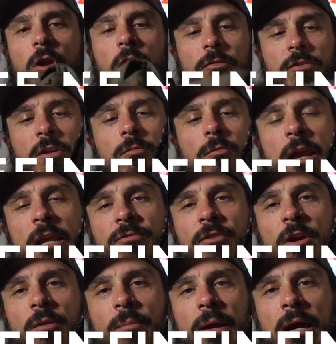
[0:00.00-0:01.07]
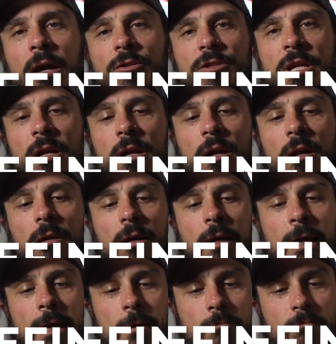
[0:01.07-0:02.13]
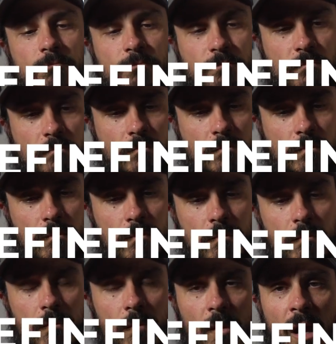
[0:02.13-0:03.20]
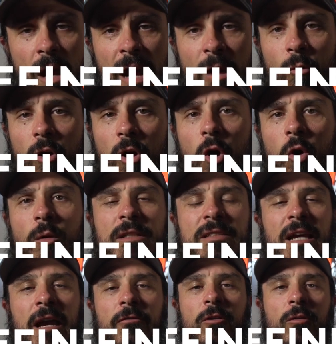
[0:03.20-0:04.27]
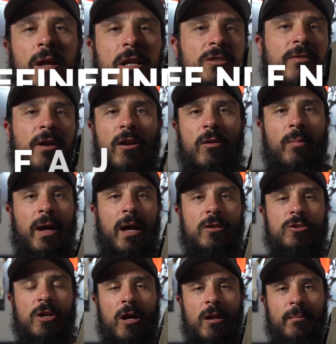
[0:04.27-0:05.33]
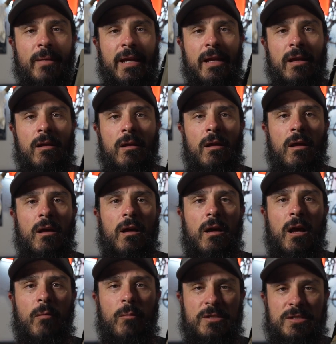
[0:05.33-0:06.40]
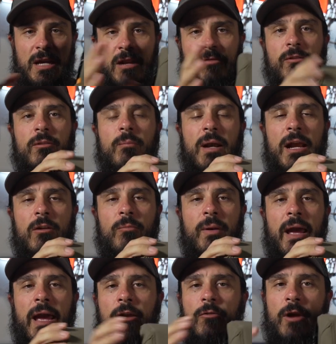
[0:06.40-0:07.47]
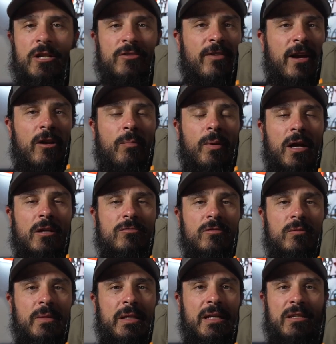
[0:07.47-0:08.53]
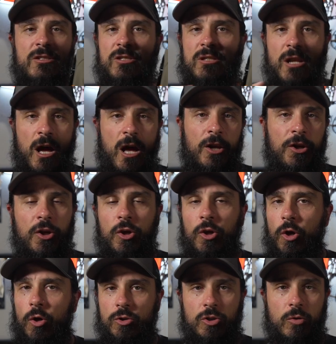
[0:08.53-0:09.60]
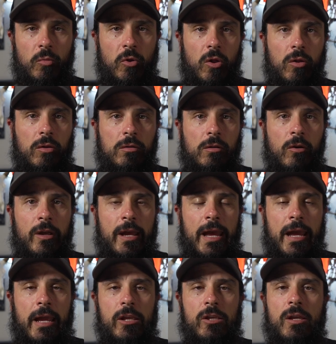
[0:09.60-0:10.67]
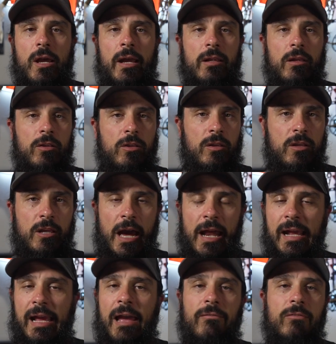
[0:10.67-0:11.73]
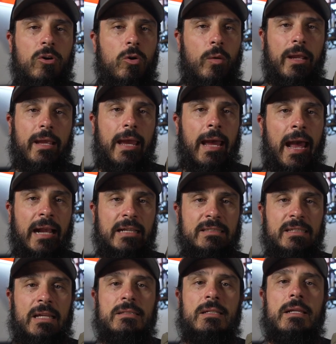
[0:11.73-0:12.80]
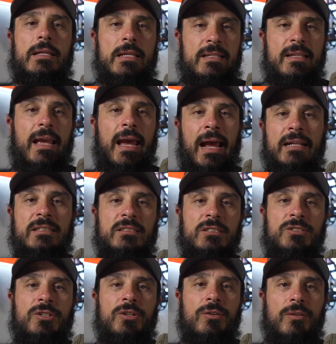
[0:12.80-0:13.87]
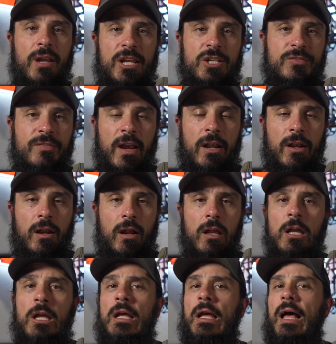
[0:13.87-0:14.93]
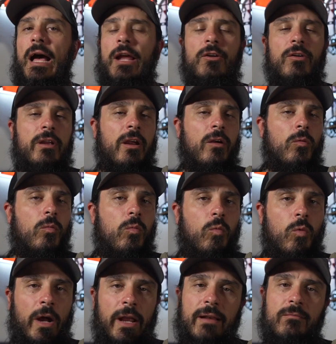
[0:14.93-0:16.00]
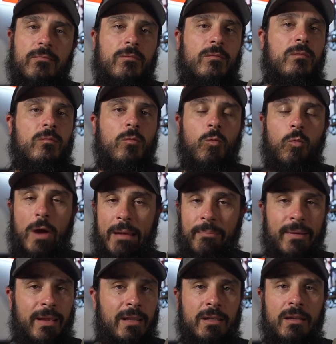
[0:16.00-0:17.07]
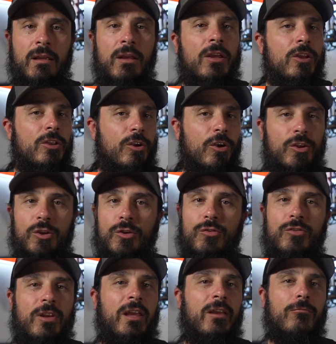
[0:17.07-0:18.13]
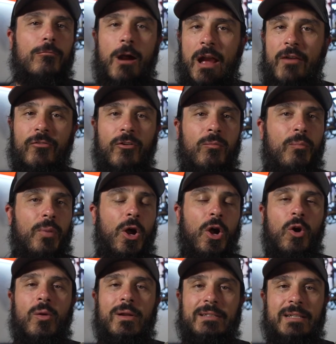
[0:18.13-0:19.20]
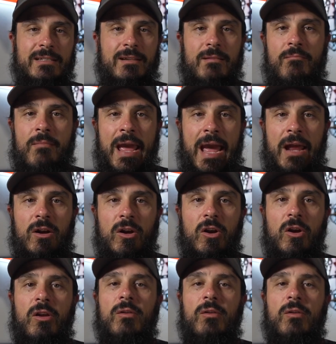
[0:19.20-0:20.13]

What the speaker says: over to the rangefinder pouch here, I will always have a rangefinder pouch on me. Aside from the Bino pack, rangefinder pouch for me is non-negotiable. Okay, you got to have quick access and easy access to your rangefinder. I don't care what weapon you're using, rifle, bow, it doesn't matter.